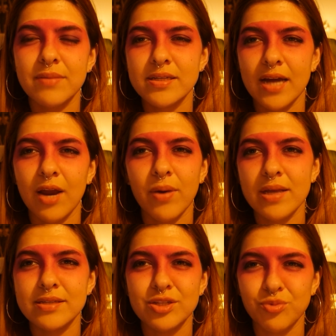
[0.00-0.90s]
that Ty
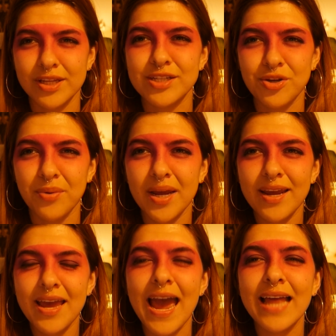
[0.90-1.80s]
West is really
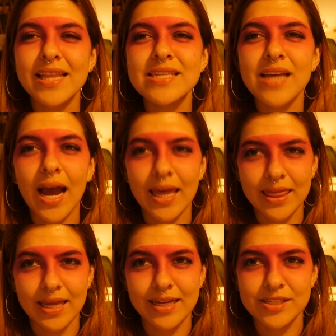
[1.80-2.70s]
doing. At least I
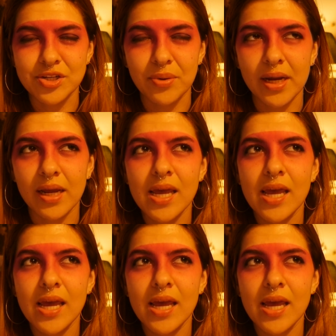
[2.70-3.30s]
think he's doing.